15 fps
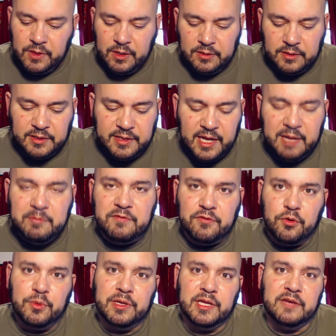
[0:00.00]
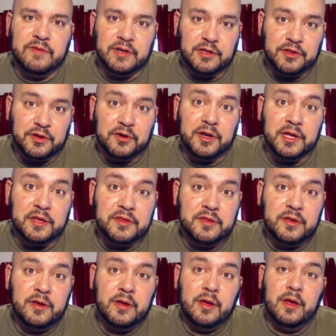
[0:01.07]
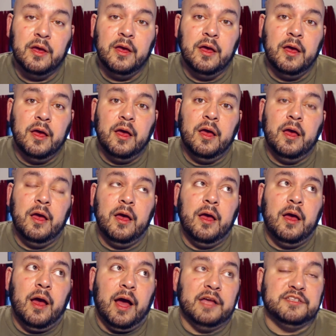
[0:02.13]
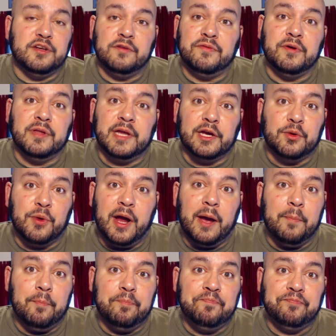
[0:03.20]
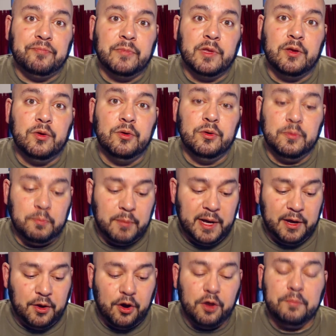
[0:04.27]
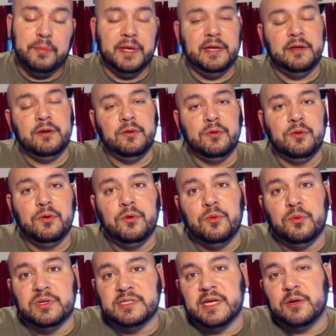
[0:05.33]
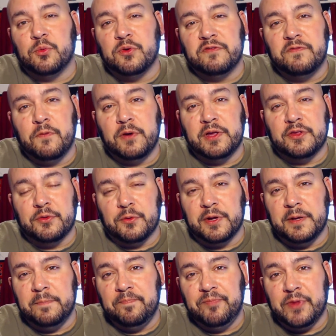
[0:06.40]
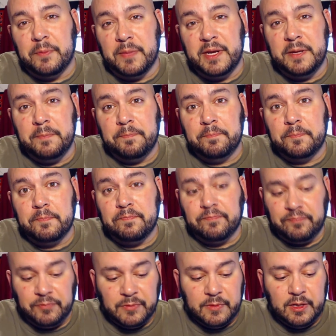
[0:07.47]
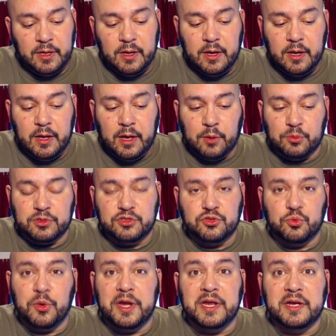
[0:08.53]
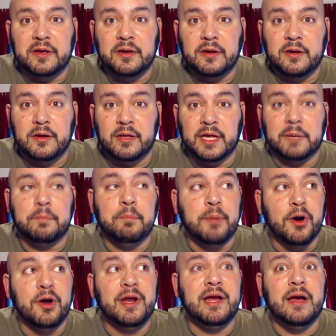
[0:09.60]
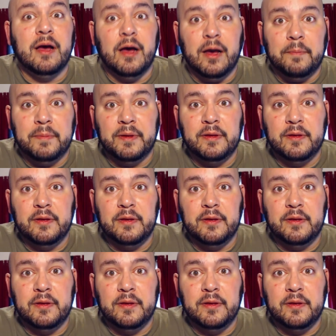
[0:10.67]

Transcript: The day before we leave on the 30th, I started feeling like crap. My heartbeat was like 143 a minute. I was sweating, like burning up.